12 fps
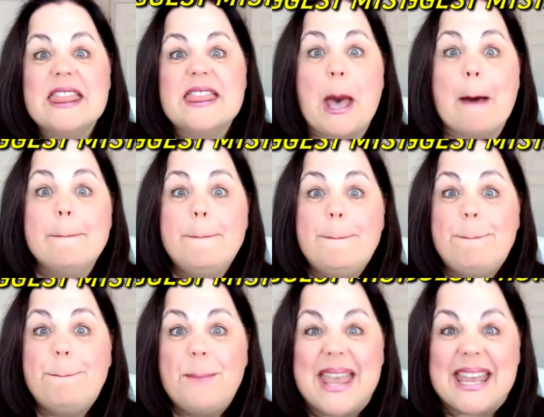the
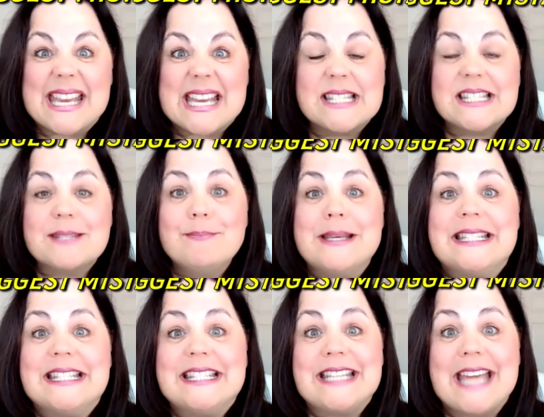biggest
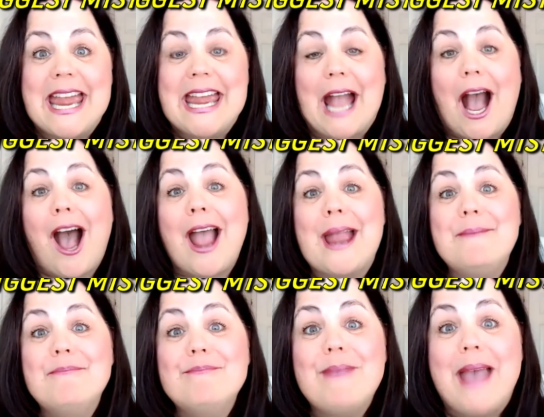mistake
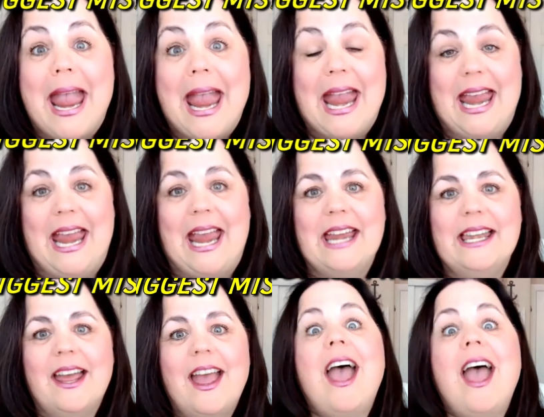I made